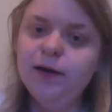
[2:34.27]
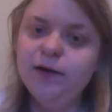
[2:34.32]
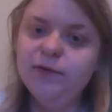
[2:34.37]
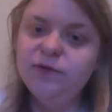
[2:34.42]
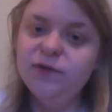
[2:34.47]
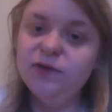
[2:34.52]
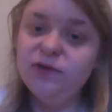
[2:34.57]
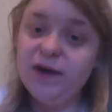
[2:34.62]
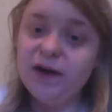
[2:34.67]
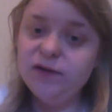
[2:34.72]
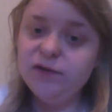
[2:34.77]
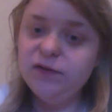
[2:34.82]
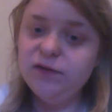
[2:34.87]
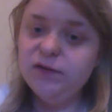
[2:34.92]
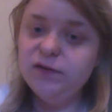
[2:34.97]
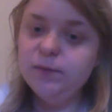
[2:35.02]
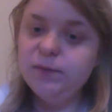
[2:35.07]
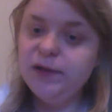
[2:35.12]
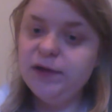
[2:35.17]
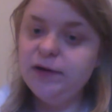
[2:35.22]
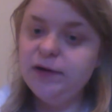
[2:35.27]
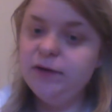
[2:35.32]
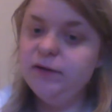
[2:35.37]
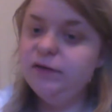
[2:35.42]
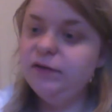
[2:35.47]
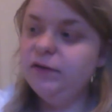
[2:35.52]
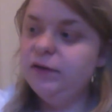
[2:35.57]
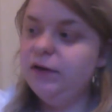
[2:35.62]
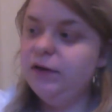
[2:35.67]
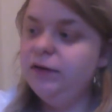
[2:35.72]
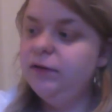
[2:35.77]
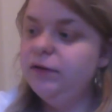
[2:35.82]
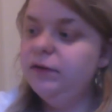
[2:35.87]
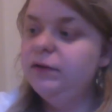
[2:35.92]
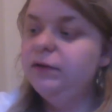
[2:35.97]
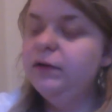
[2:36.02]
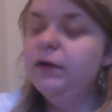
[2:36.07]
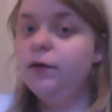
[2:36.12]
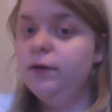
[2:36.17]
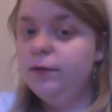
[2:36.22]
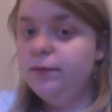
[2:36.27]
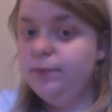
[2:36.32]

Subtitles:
of 1,000 Splendid Suns.